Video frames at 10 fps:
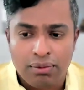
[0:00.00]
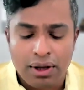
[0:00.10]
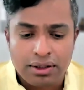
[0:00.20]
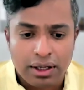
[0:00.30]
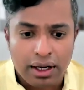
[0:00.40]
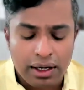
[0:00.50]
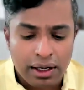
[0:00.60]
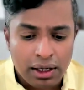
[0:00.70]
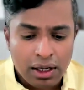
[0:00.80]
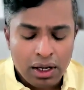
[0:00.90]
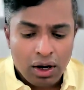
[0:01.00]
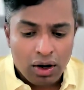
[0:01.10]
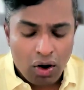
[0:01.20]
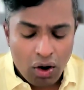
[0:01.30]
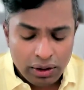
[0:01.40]
basically
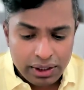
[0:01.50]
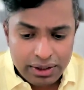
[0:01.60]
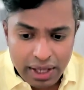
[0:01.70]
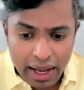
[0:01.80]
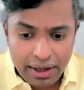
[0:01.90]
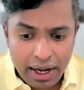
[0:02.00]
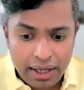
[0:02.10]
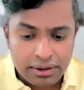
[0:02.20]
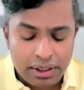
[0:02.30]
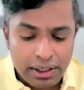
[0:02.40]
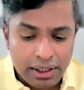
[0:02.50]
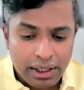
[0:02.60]
all these areas, right?